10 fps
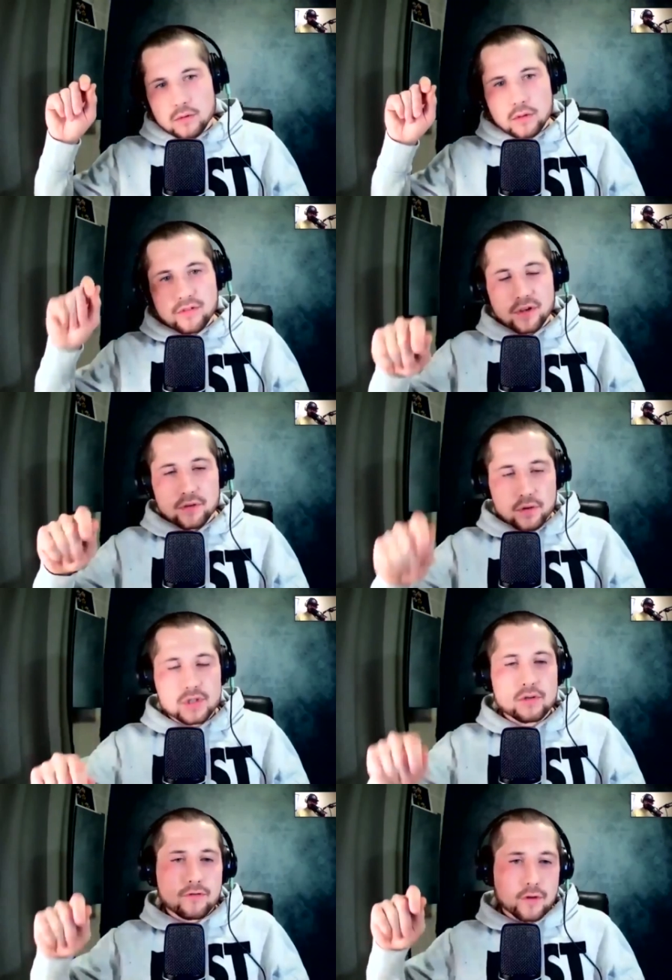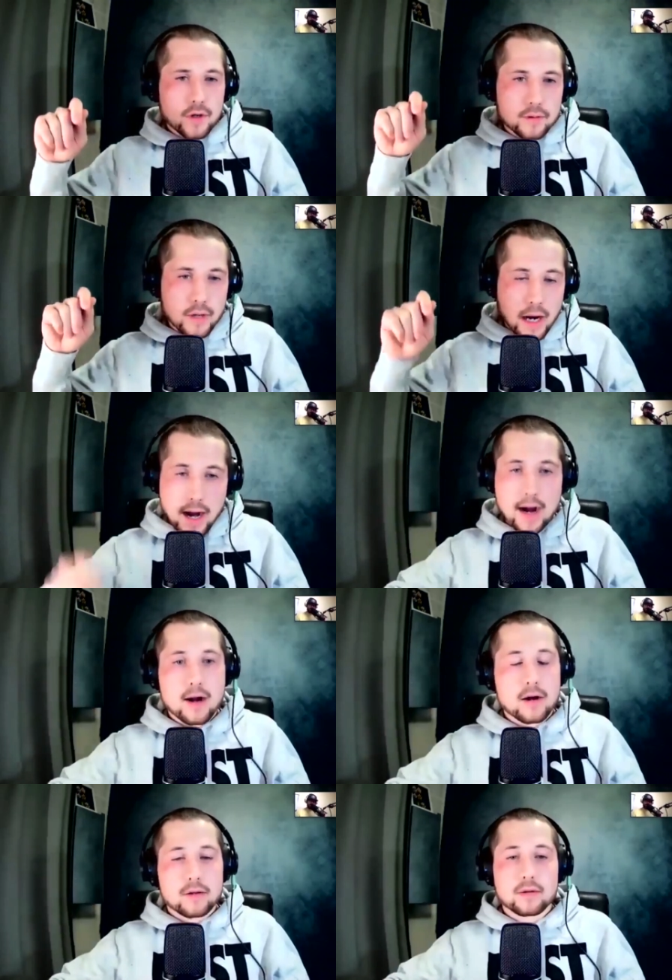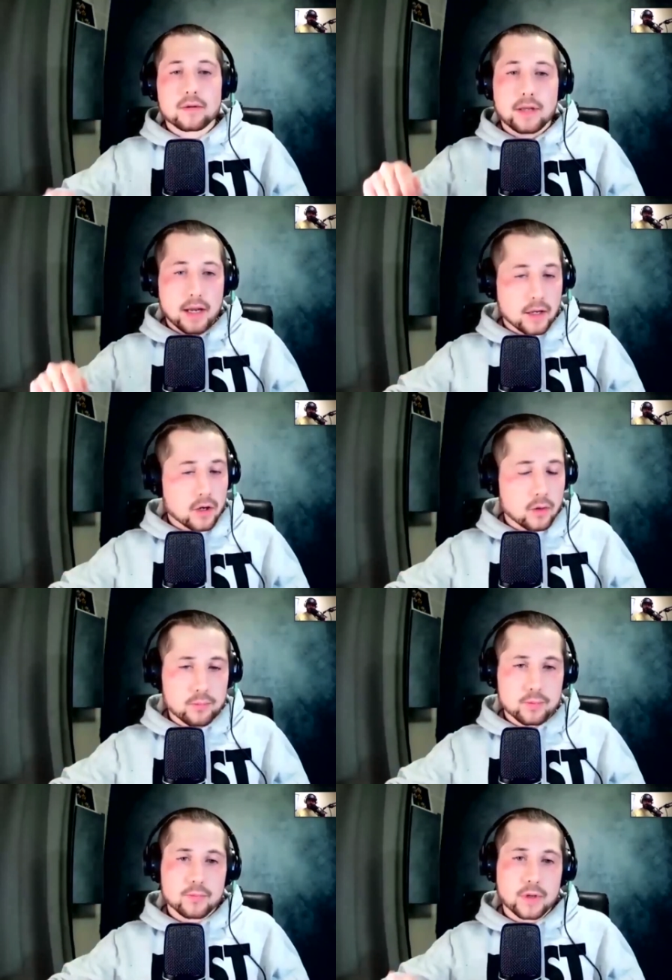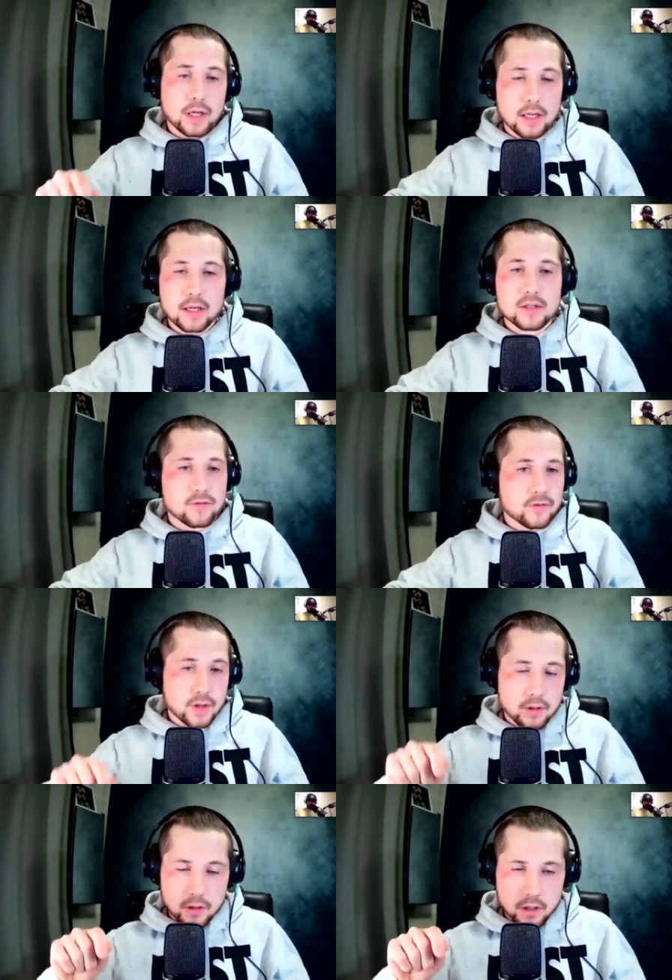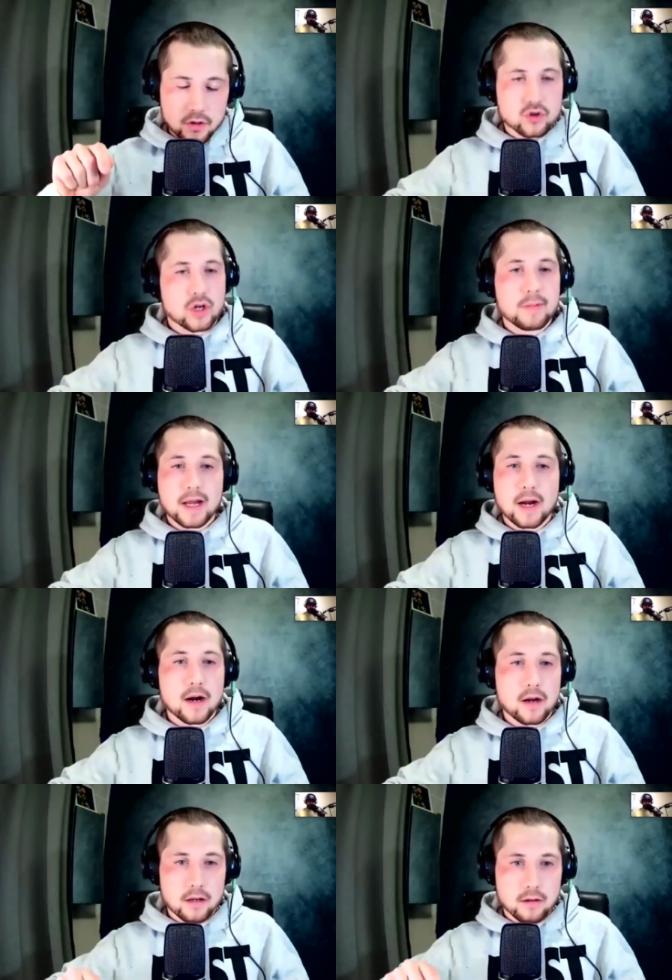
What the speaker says: If he doesn't fight hard getting up, he needs to fight extremely hard in